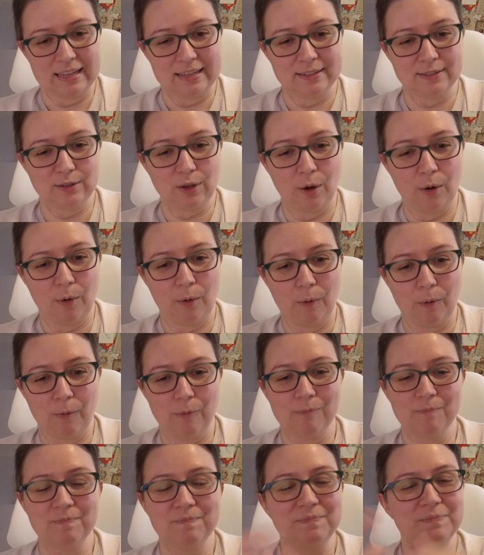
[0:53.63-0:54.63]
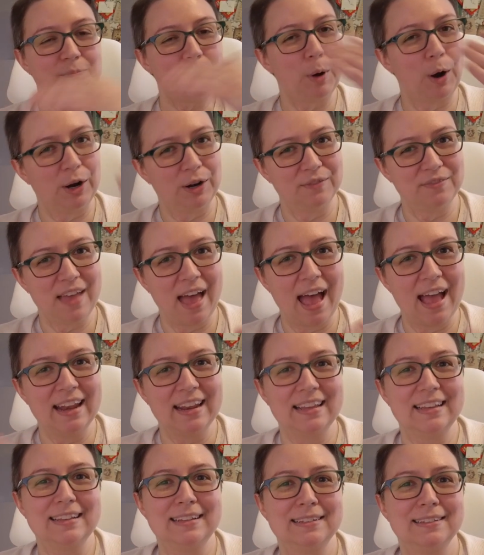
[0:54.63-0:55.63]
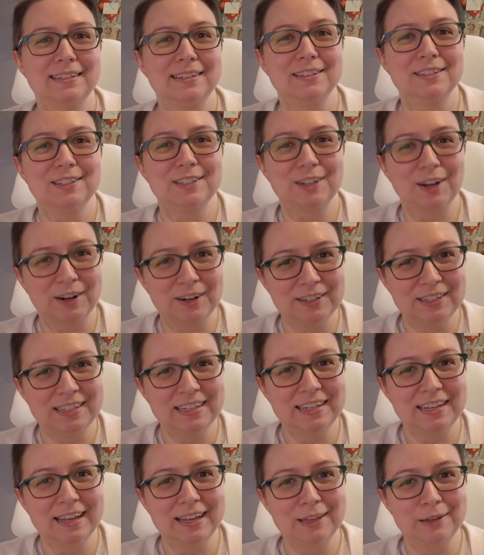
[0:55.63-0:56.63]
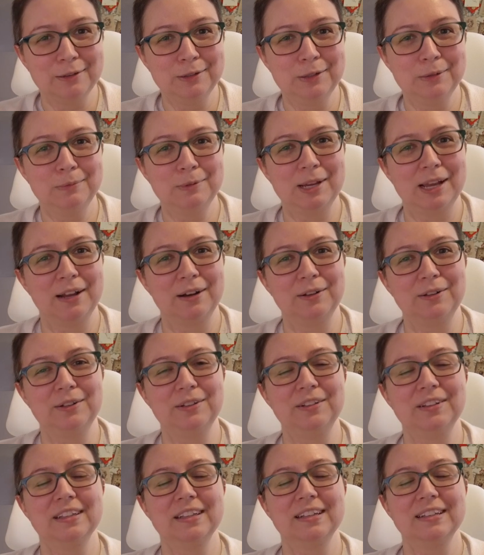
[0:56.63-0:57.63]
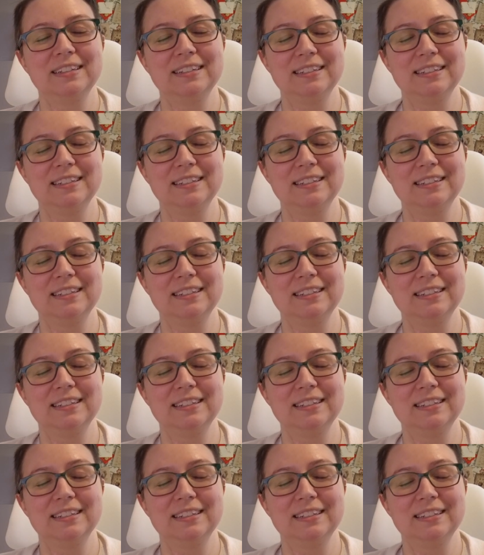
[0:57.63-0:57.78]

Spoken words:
So part of that is starting a YouTube channel